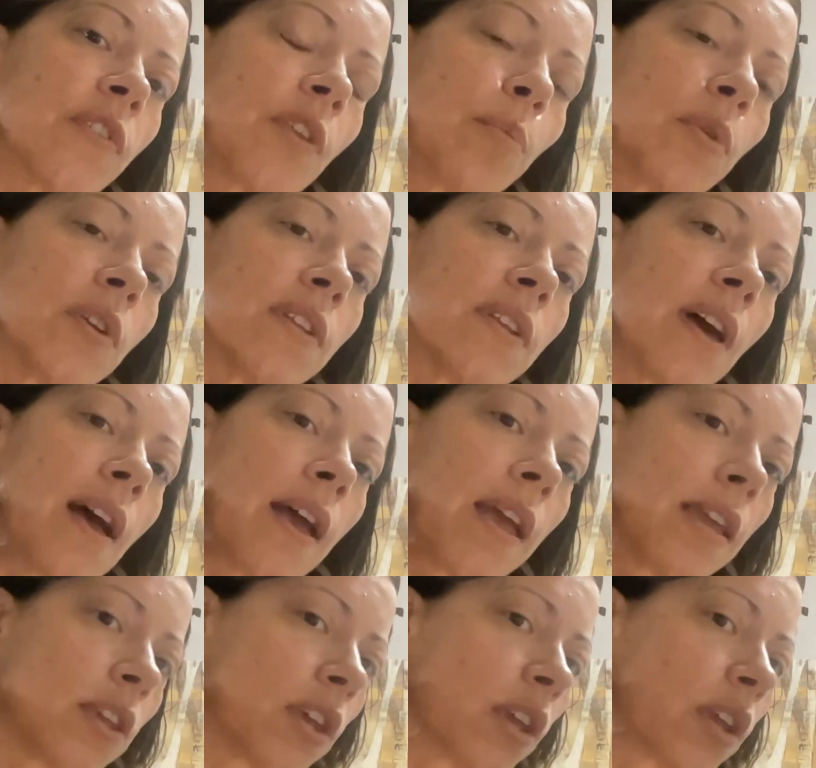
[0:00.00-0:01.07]
More
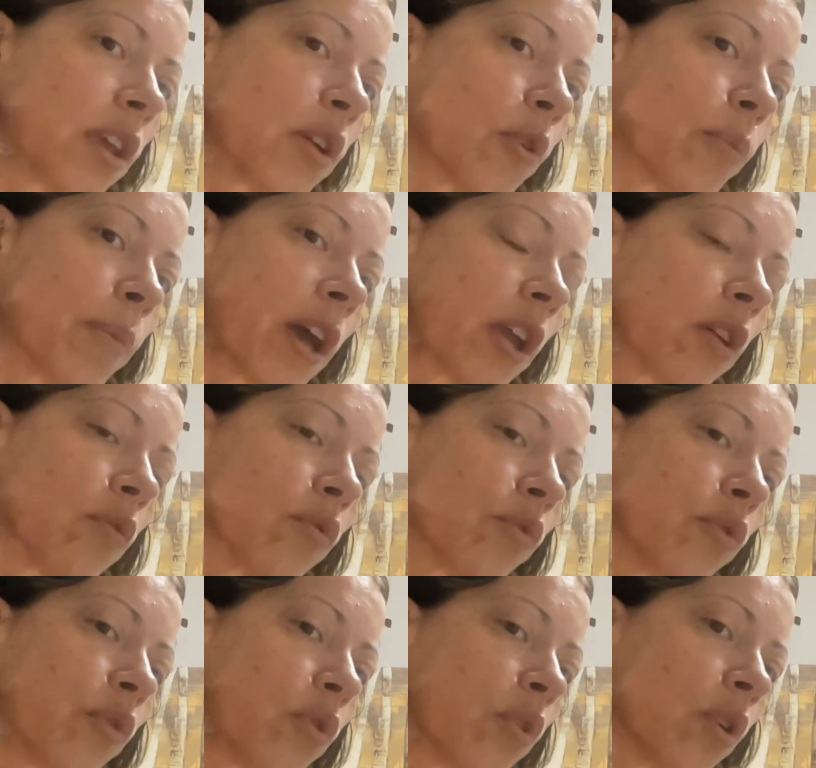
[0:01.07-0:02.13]
tight, you can go back and
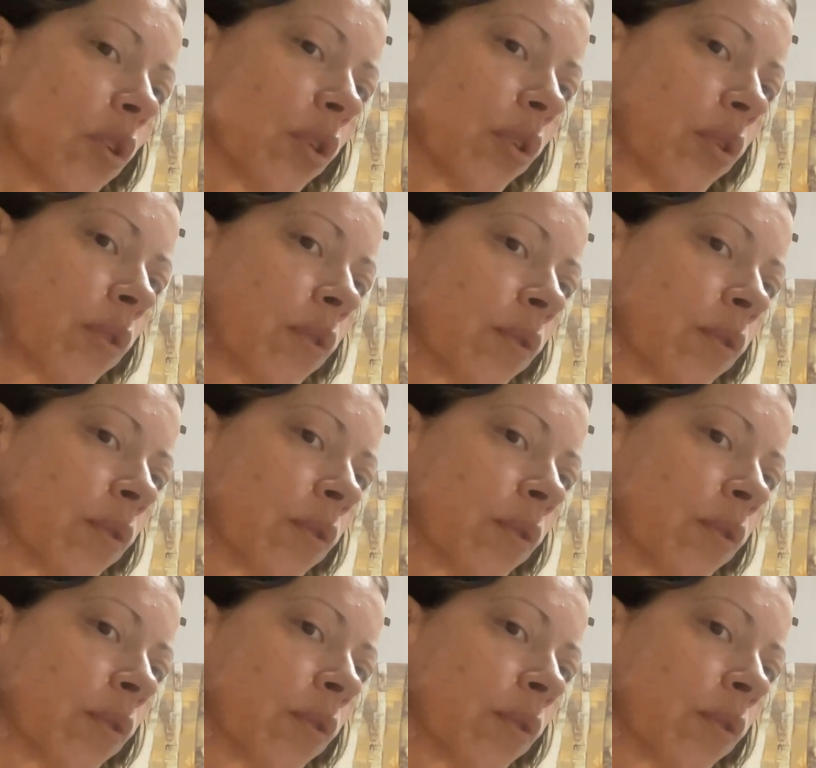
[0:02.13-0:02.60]
forth.